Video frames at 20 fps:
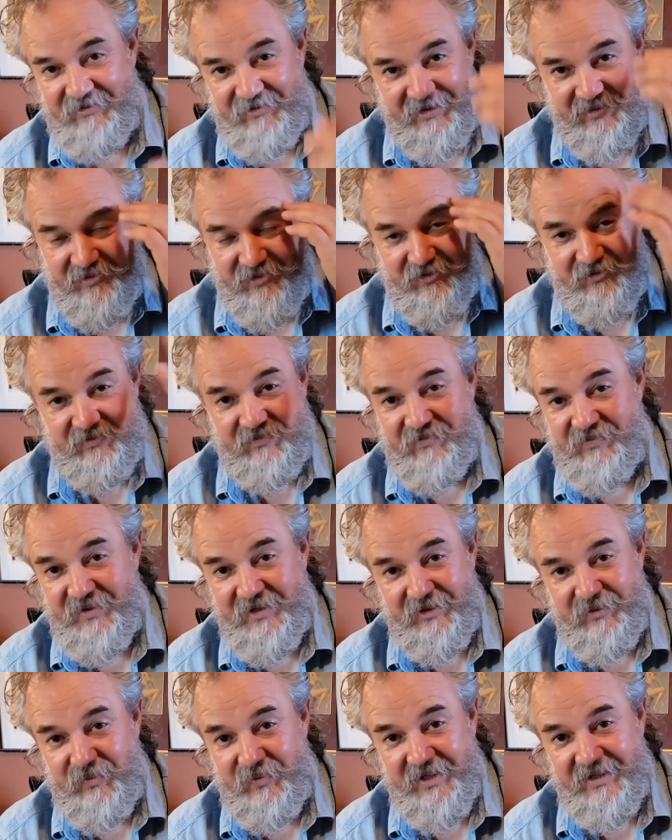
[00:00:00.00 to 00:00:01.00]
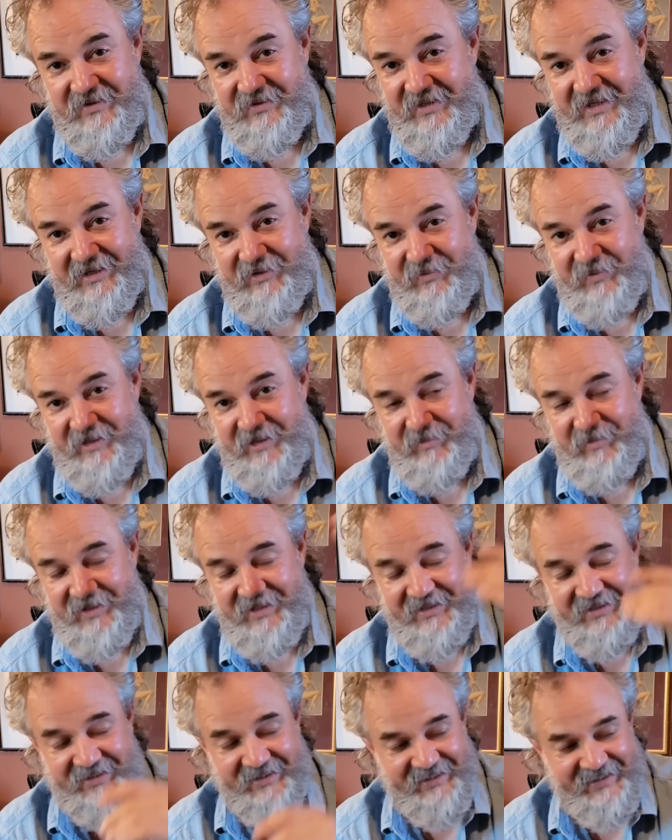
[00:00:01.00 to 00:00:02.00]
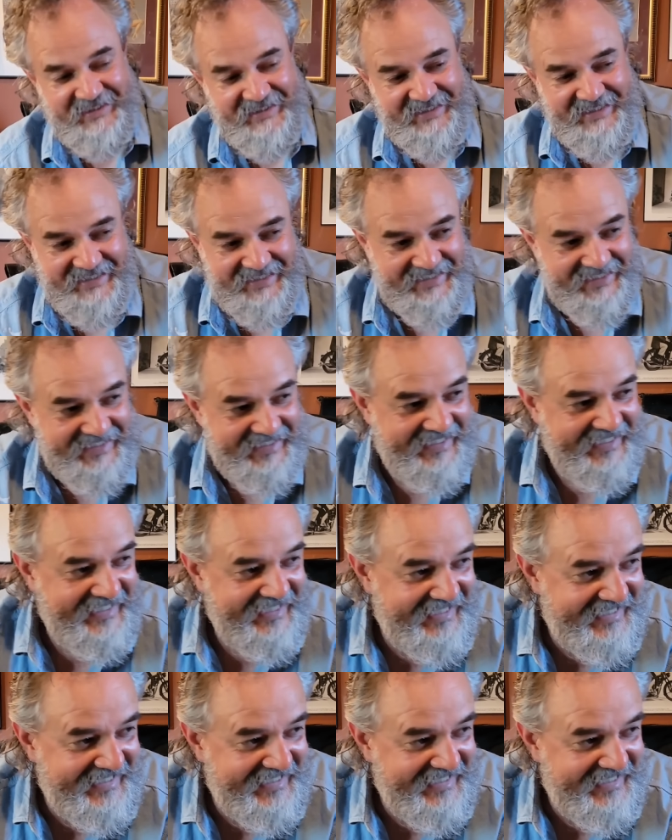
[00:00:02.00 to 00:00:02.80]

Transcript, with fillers: I'm just friggin' weird that way, man.